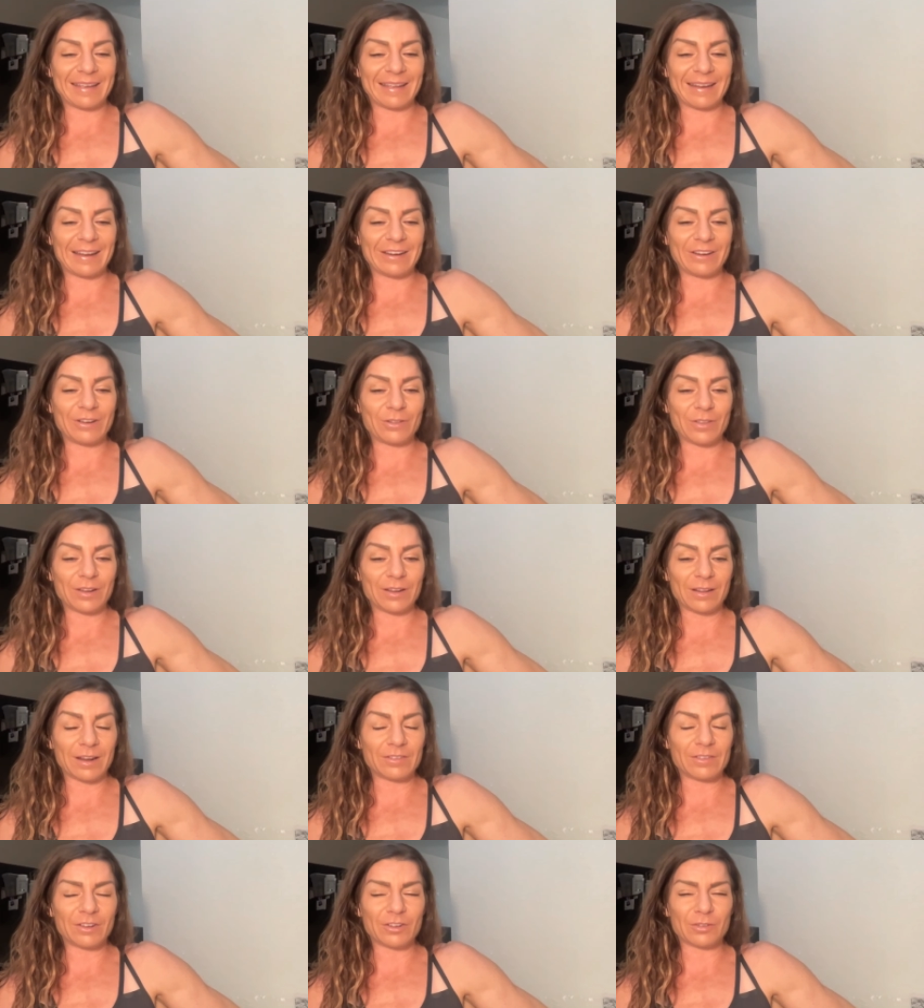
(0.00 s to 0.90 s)
And I know that a
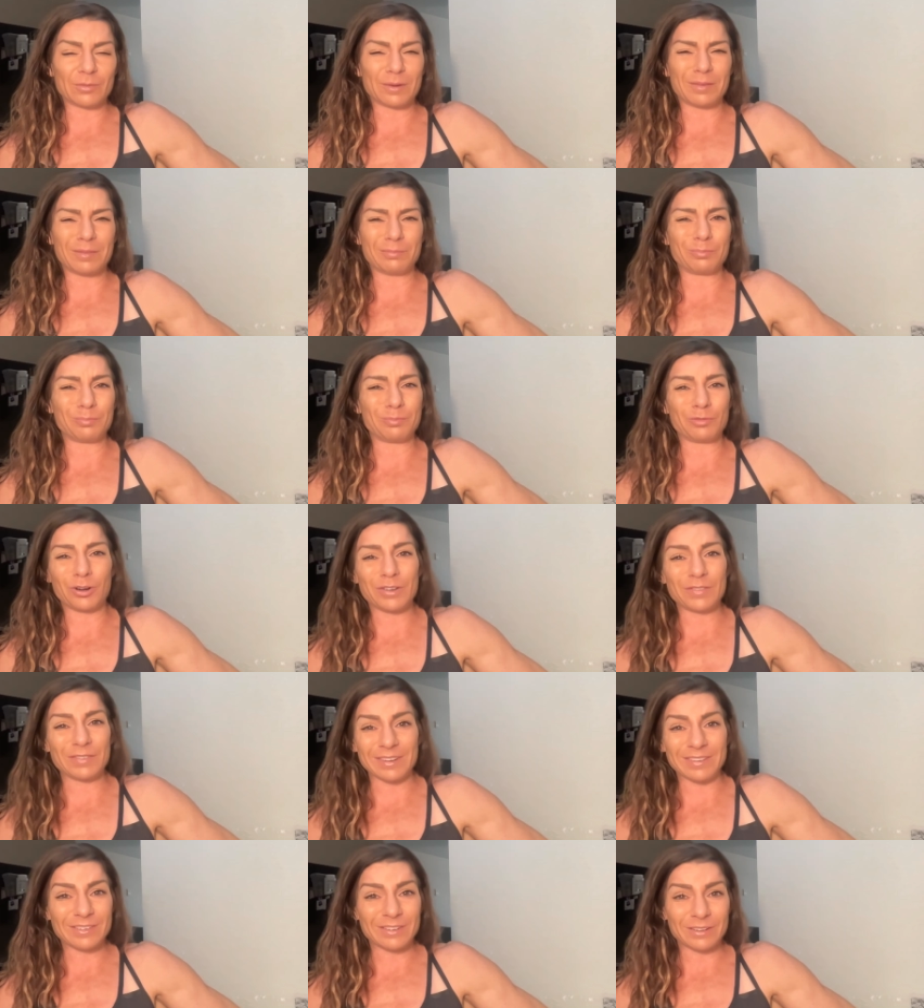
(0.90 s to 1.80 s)
lot of you guys don't
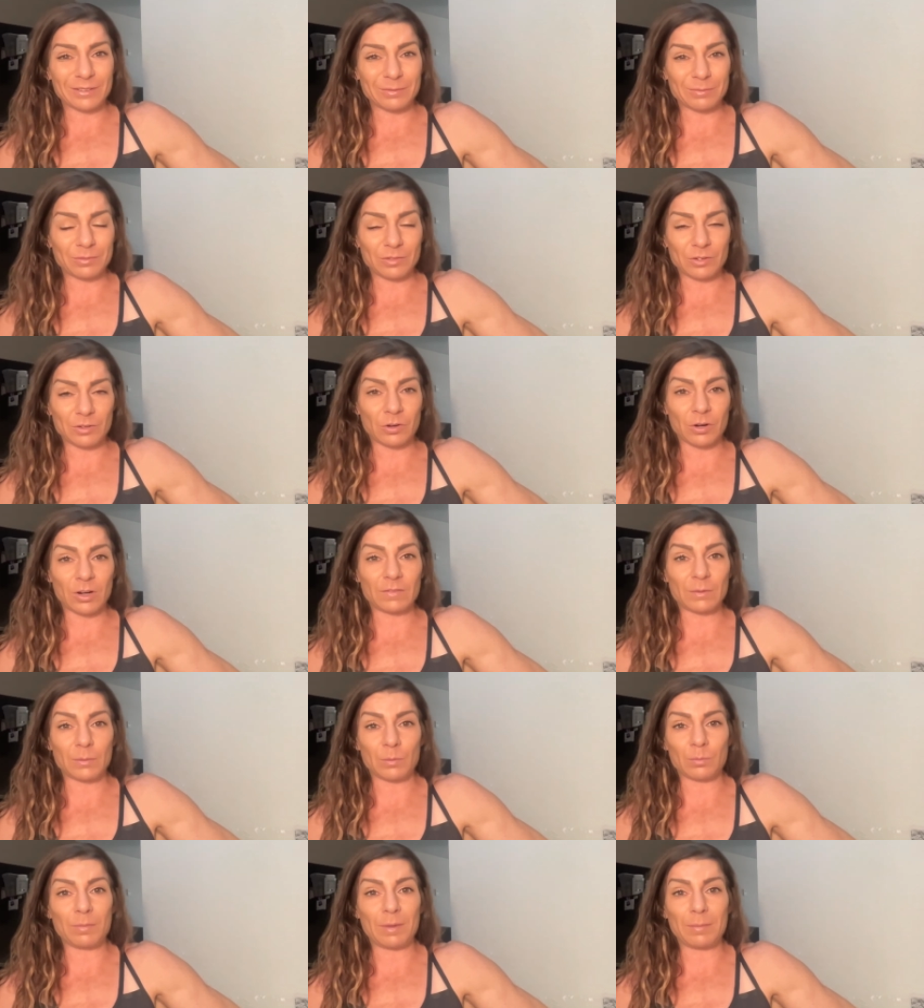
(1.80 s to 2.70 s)
even listen to, don't
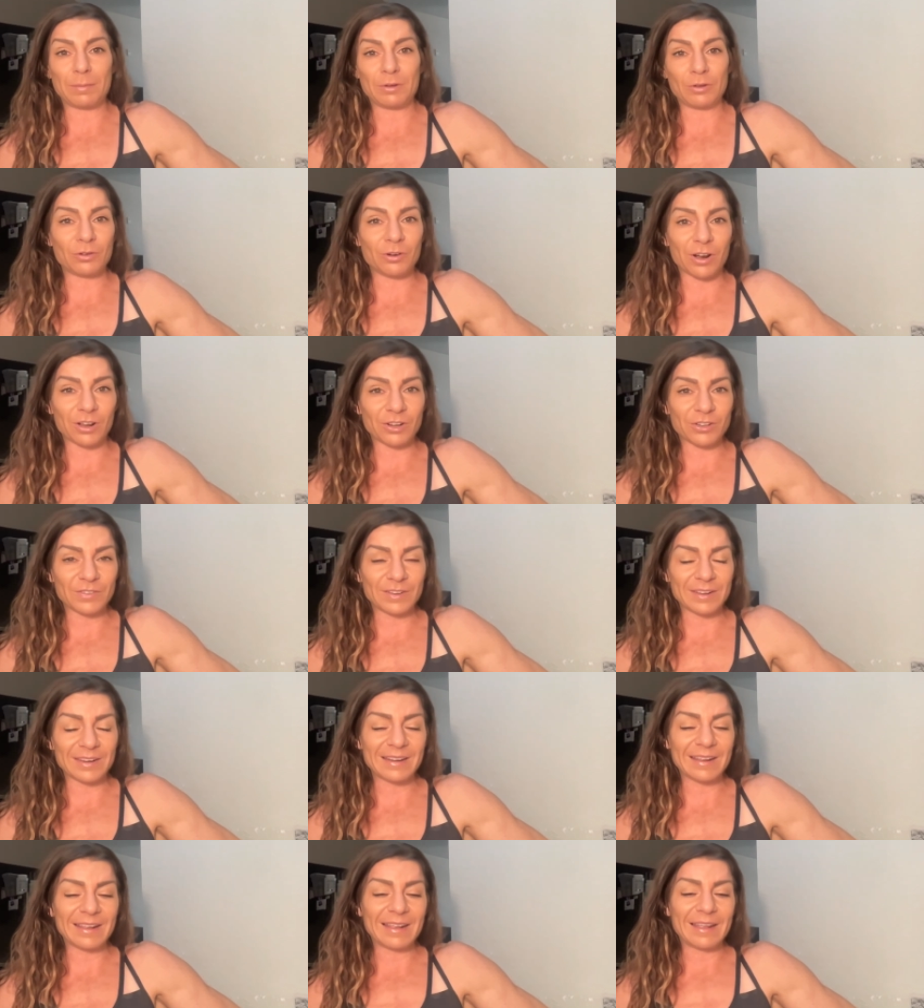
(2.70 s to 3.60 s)
even maybe do CrossFit,